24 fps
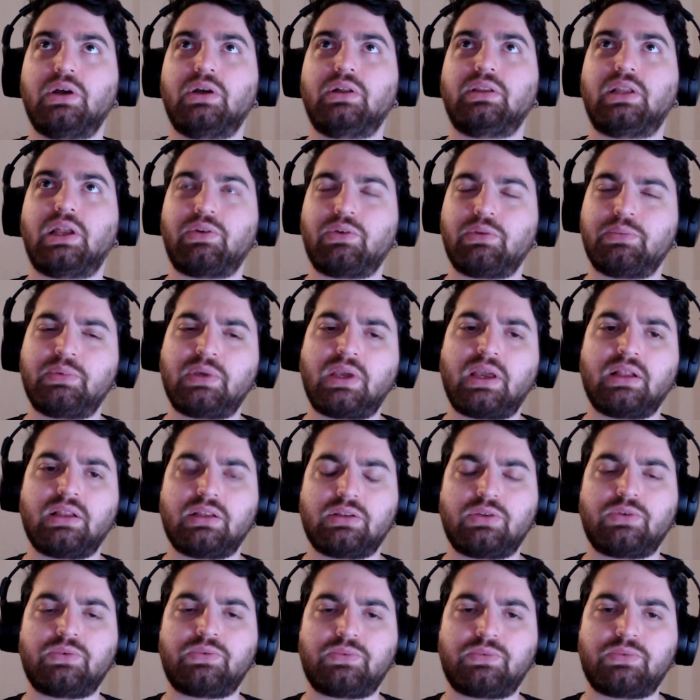there will be a
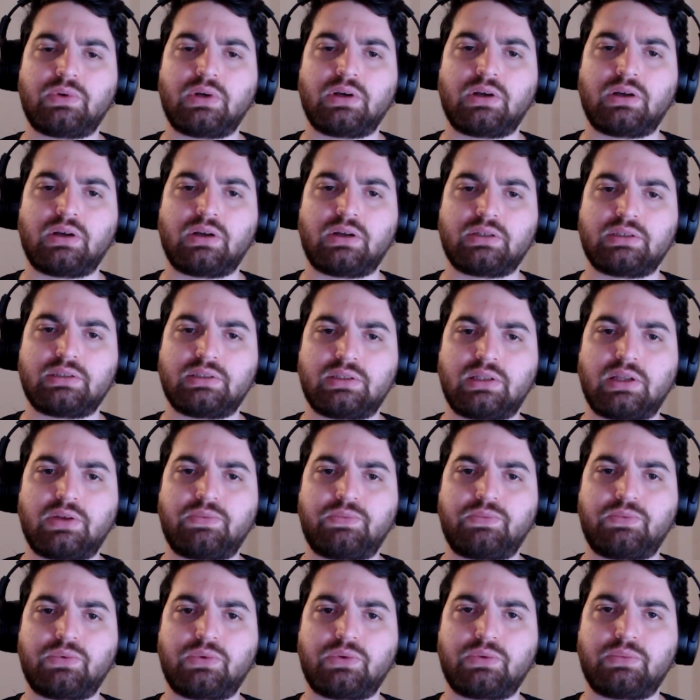lot of
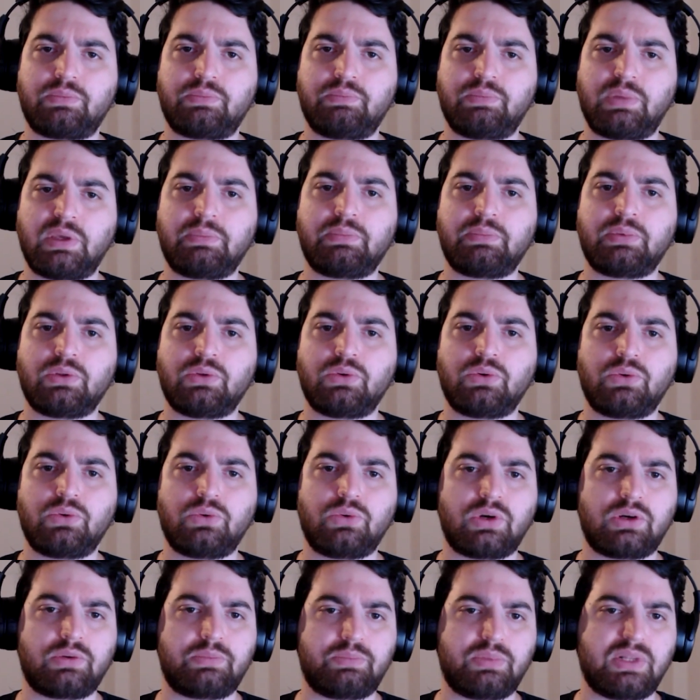stuff for people who
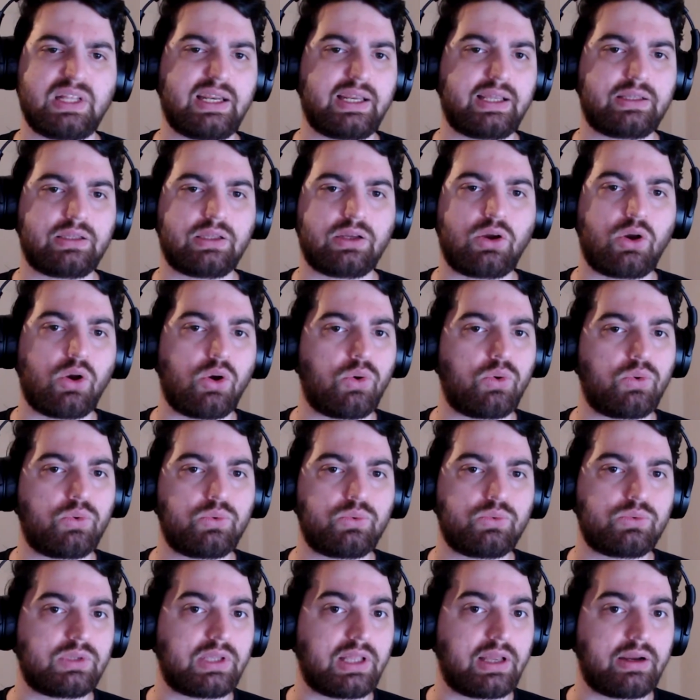are planning to
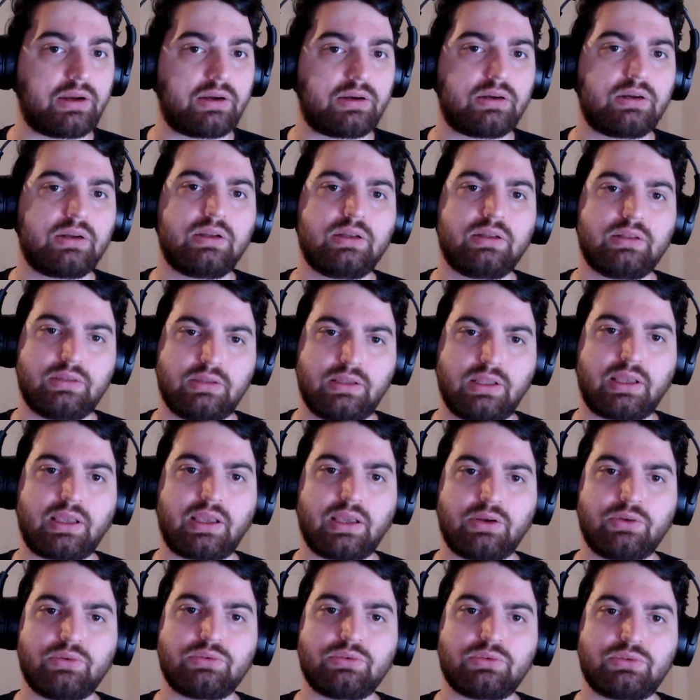go there. They
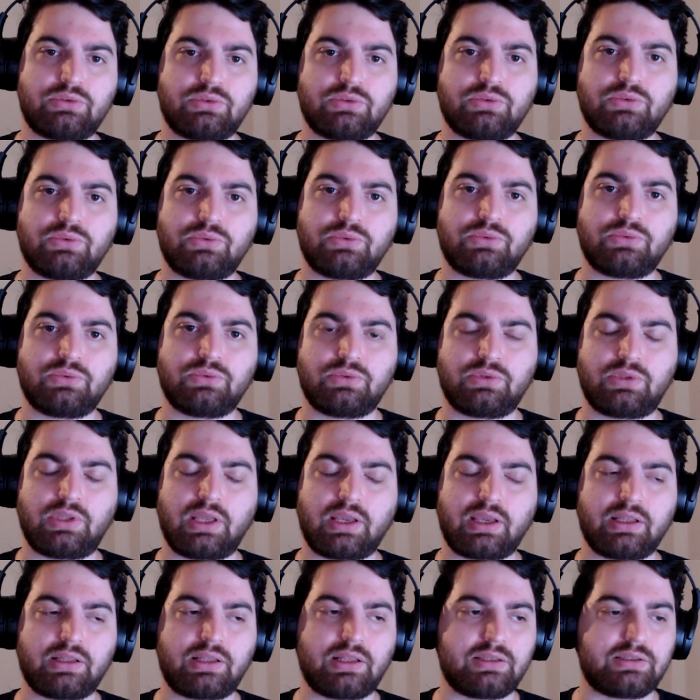can also
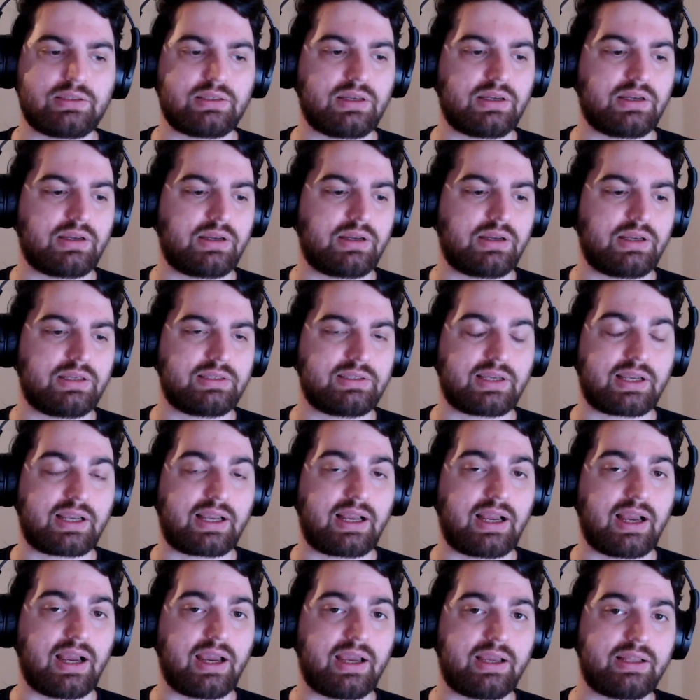take it as a
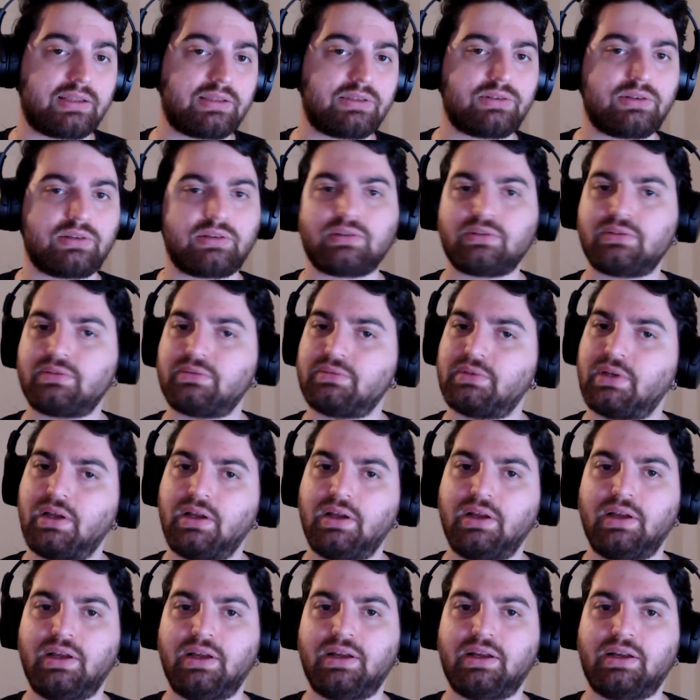guide.
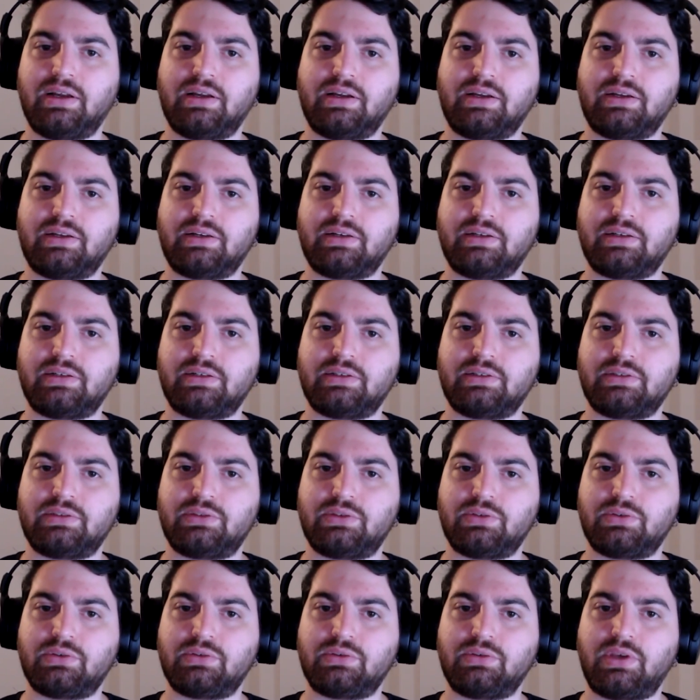
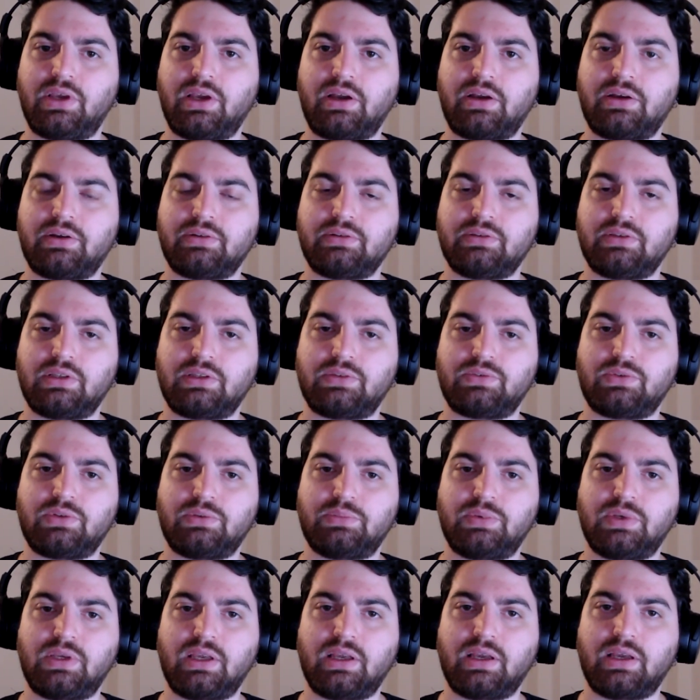So yeah, this will
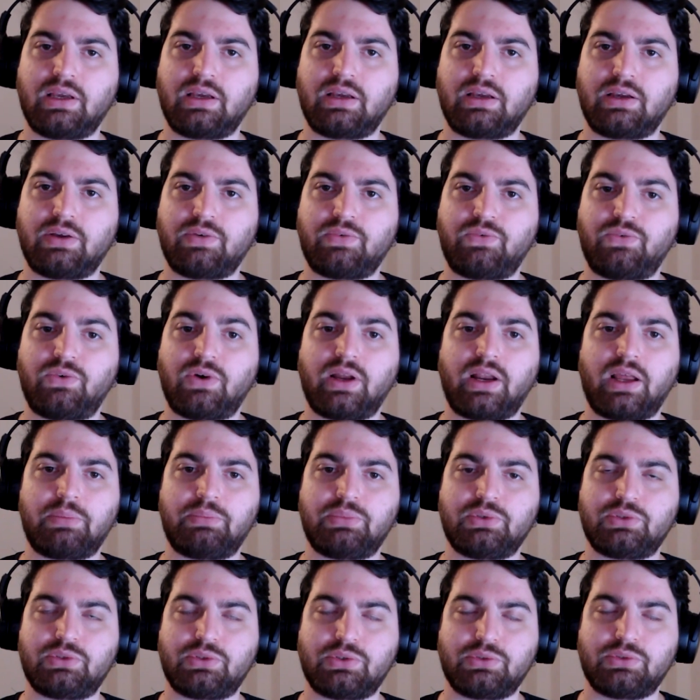be a fun
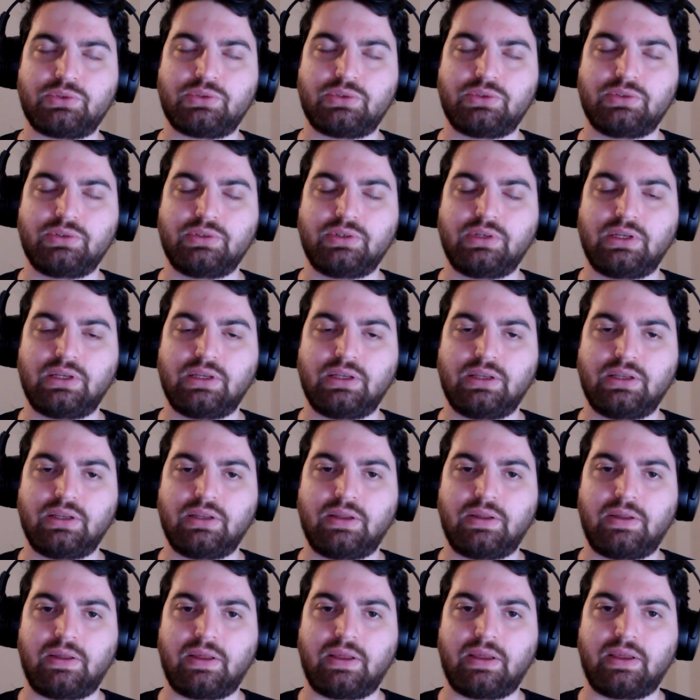episode,
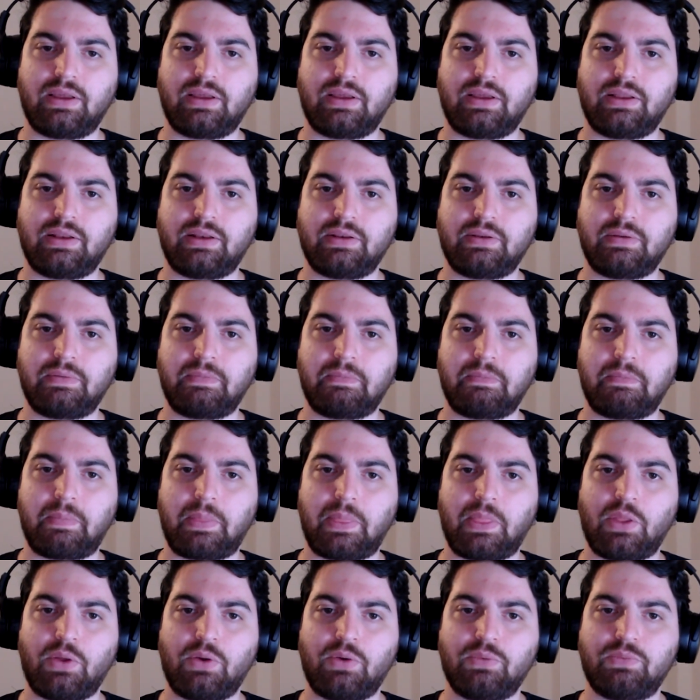and
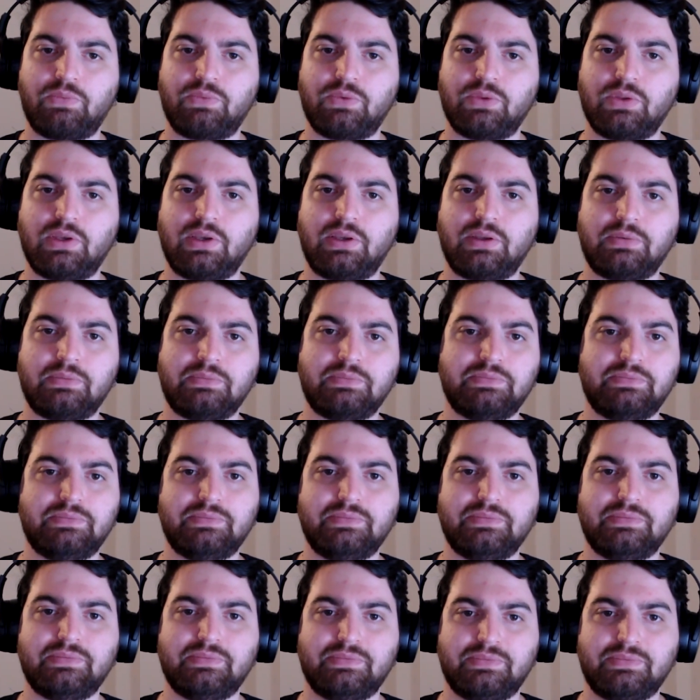hopefully
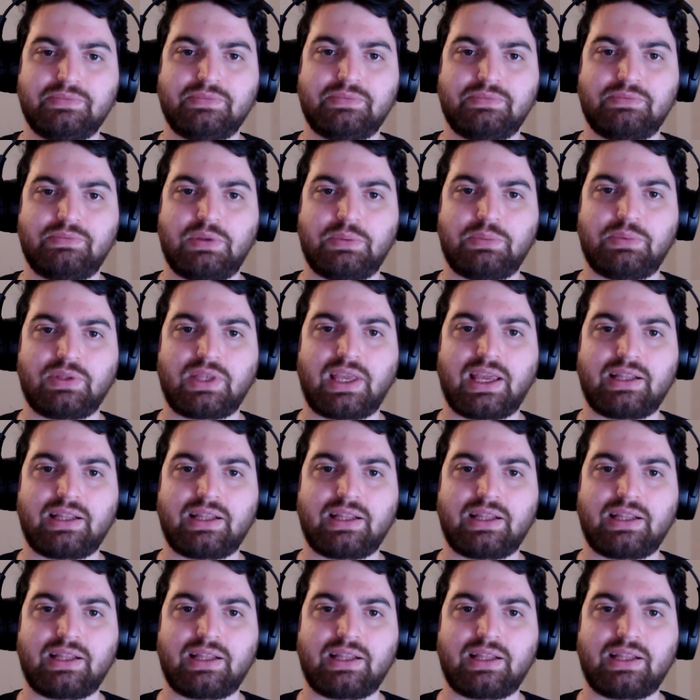people get